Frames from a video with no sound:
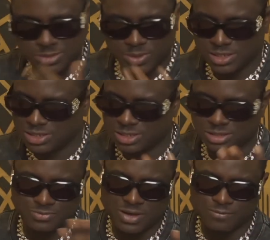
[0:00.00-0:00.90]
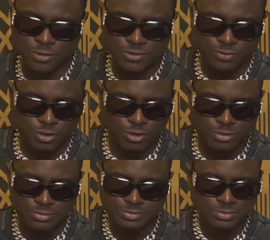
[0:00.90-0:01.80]
still the same. It's still the
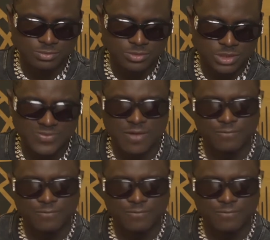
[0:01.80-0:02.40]
same. It's still the same.